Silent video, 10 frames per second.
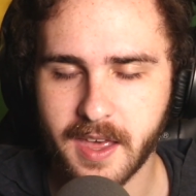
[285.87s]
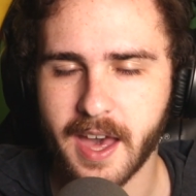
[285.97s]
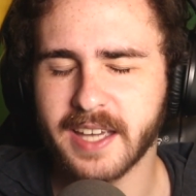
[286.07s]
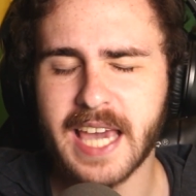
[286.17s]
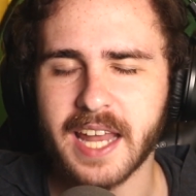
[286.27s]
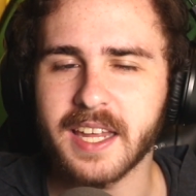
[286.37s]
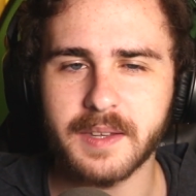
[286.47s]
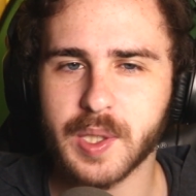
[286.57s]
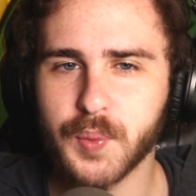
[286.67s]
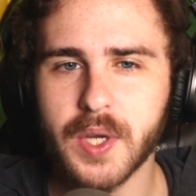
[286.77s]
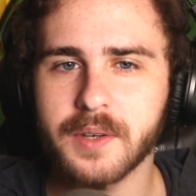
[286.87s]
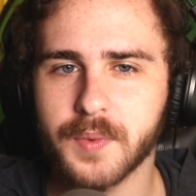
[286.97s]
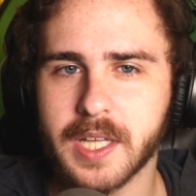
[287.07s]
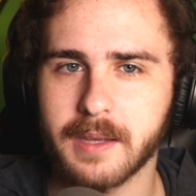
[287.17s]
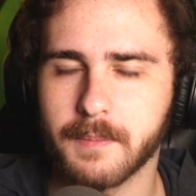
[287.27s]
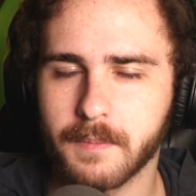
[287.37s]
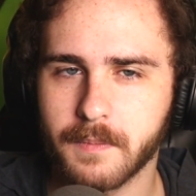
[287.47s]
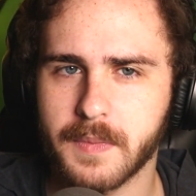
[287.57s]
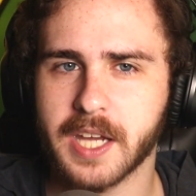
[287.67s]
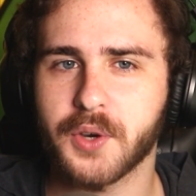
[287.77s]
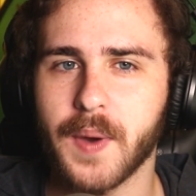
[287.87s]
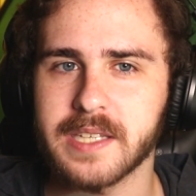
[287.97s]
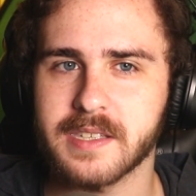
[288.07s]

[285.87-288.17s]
Again, it wouldn't really equate